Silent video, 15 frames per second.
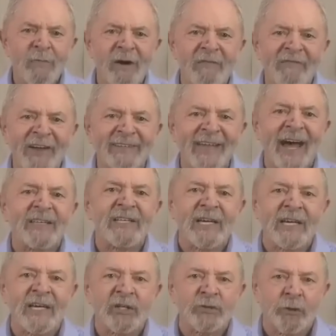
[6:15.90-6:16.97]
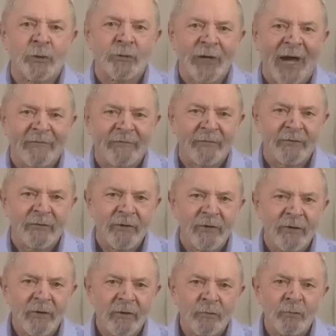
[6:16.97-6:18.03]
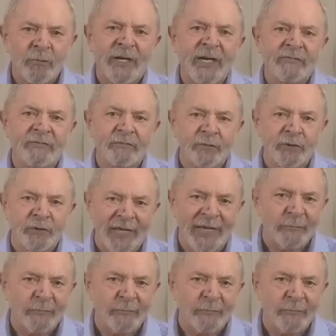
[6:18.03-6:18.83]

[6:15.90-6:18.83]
something we workers have known since the day we were born.